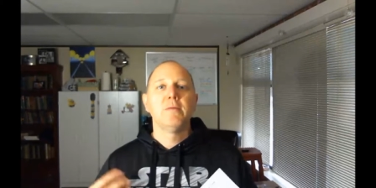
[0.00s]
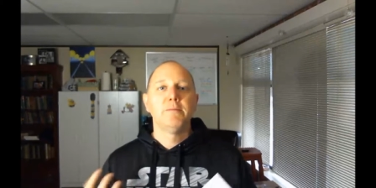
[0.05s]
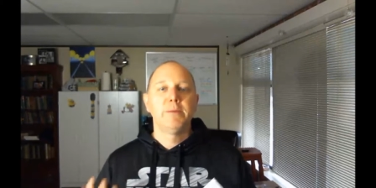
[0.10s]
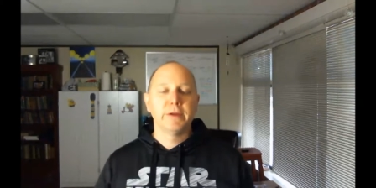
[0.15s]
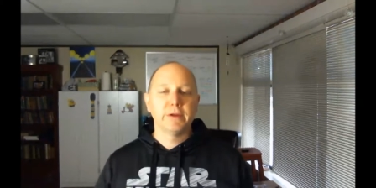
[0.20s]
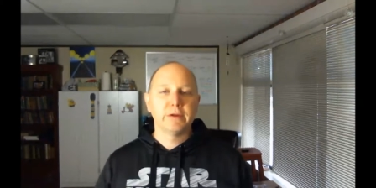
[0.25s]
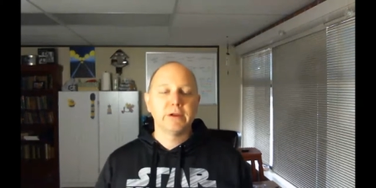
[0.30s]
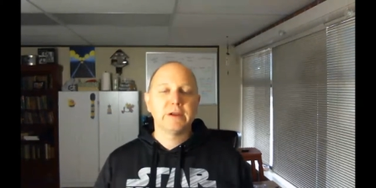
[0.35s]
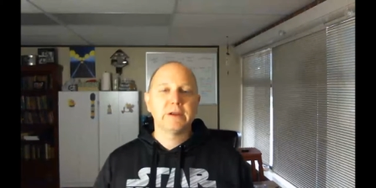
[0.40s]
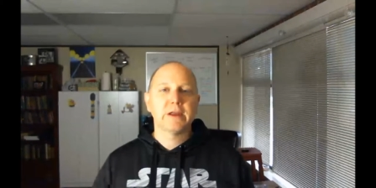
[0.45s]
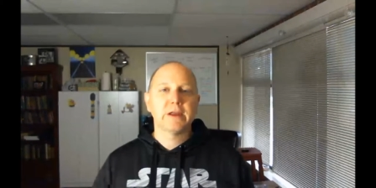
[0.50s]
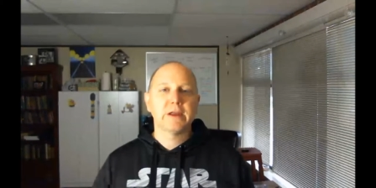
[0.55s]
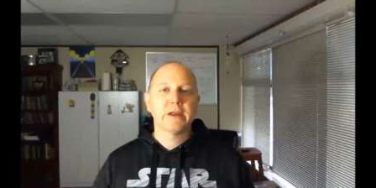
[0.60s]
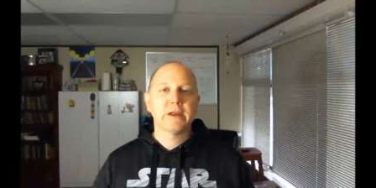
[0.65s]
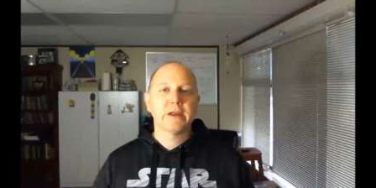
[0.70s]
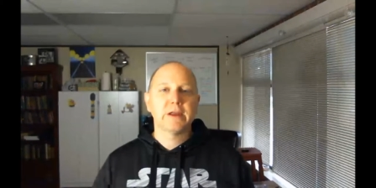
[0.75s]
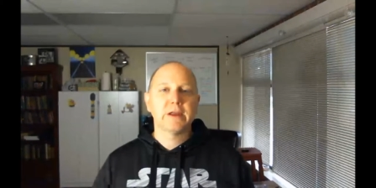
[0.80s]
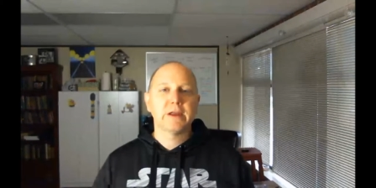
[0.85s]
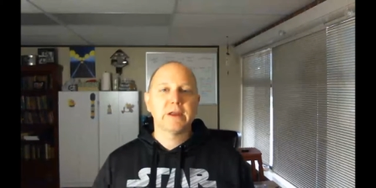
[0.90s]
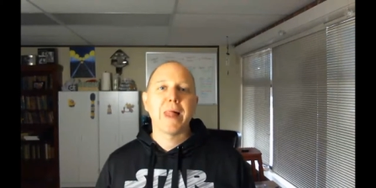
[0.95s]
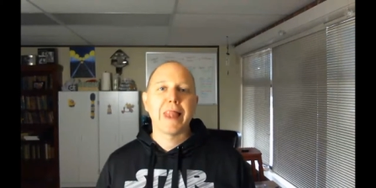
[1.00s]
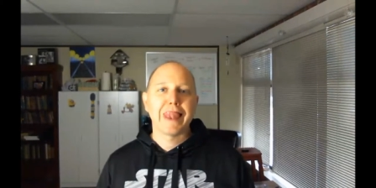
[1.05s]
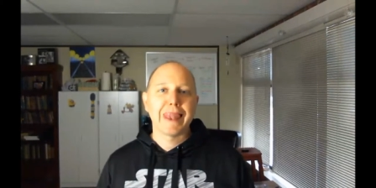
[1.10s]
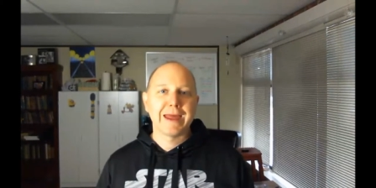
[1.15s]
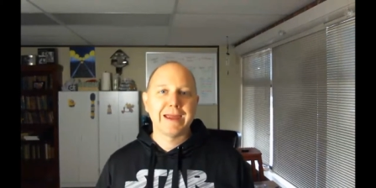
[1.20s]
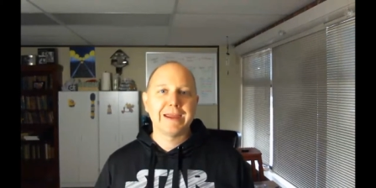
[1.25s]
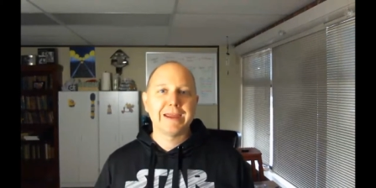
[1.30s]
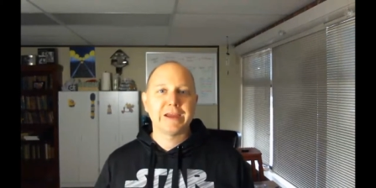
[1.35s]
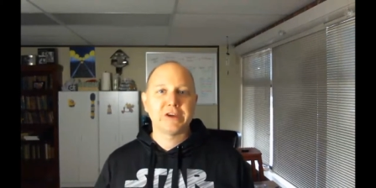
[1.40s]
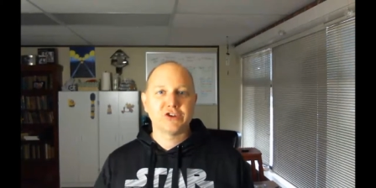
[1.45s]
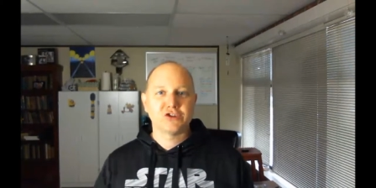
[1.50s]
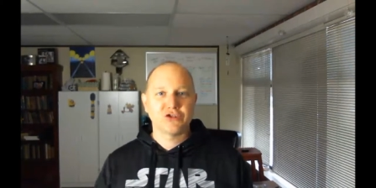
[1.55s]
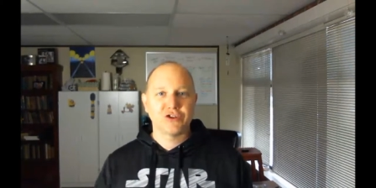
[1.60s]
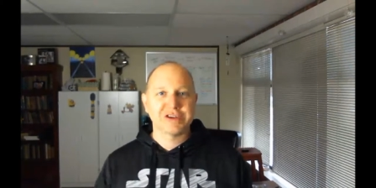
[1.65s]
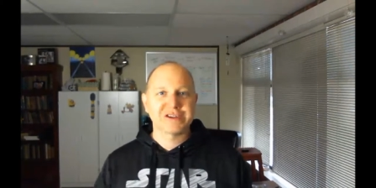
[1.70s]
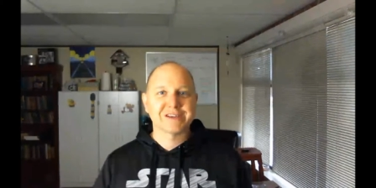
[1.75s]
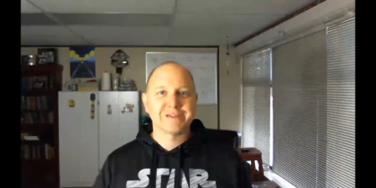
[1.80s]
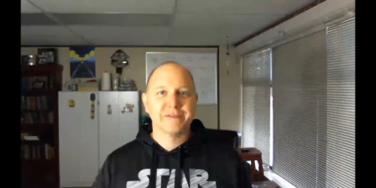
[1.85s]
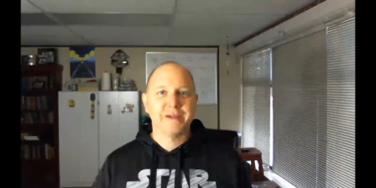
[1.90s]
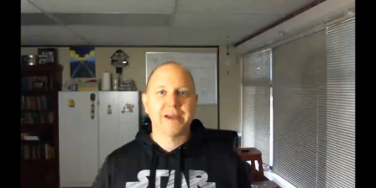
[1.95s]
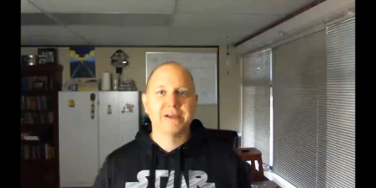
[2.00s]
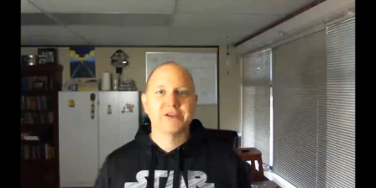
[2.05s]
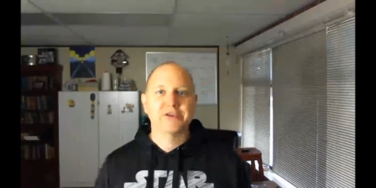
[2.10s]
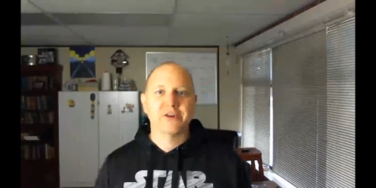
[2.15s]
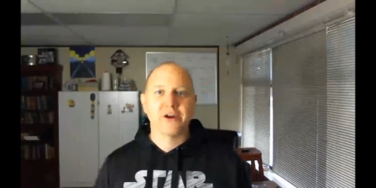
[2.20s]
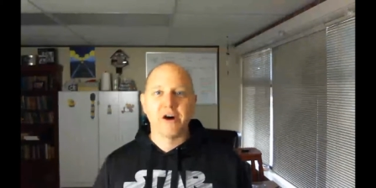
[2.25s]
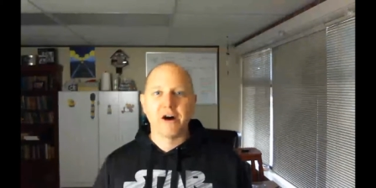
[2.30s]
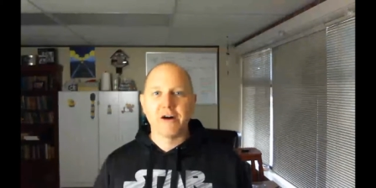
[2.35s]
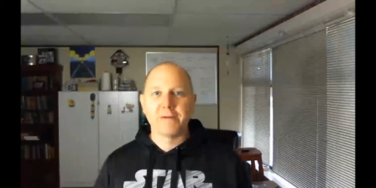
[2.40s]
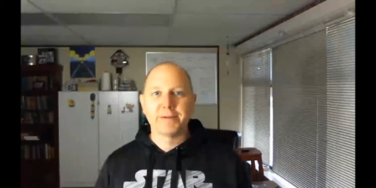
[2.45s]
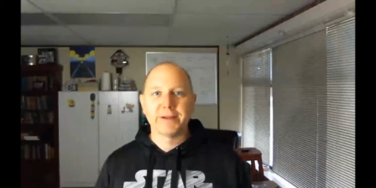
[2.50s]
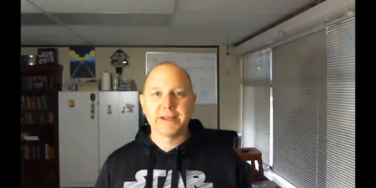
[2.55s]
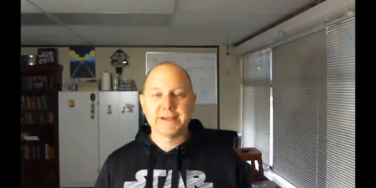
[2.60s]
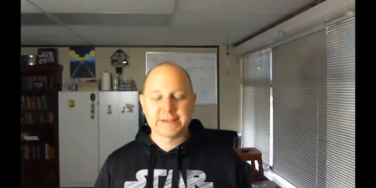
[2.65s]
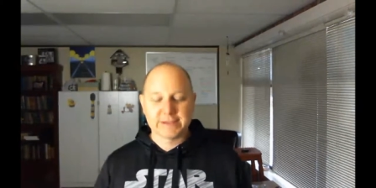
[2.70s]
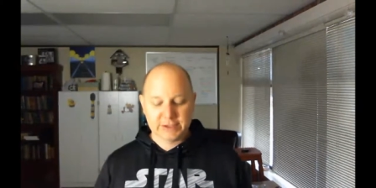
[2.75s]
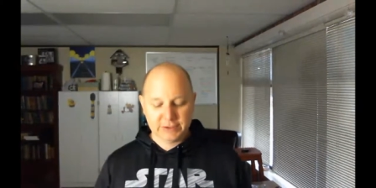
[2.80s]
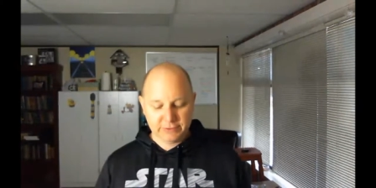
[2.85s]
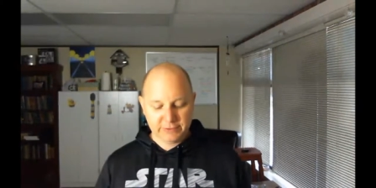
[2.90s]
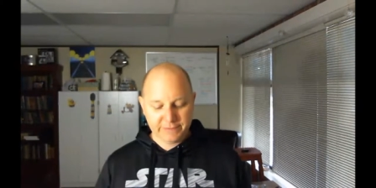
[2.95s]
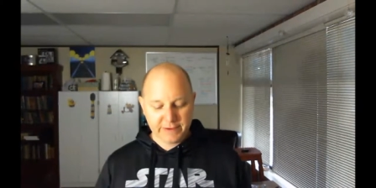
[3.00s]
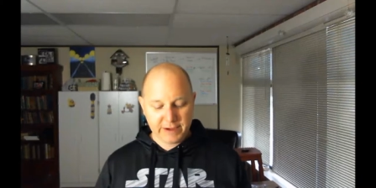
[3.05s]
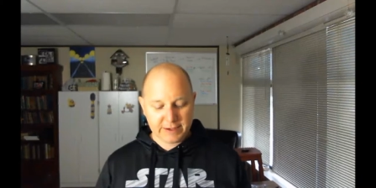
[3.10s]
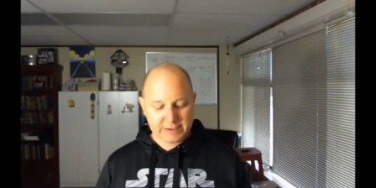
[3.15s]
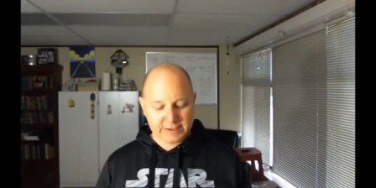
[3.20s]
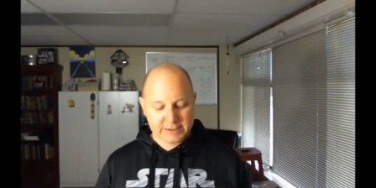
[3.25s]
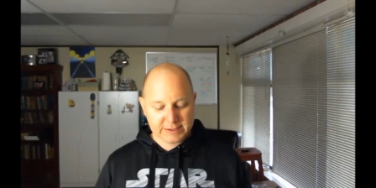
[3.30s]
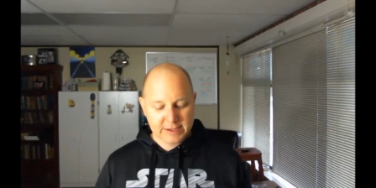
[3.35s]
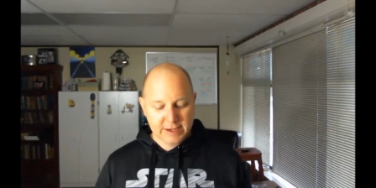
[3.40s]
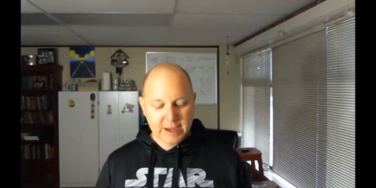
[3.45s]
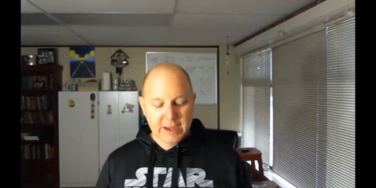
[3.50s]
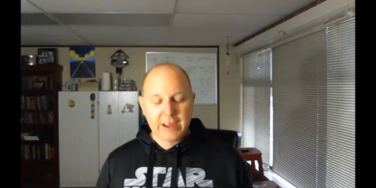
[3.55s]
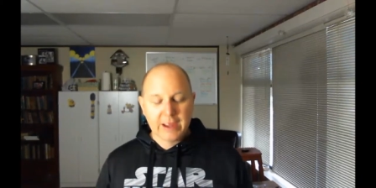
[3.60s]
building that know, like, trust factor all plays into effect.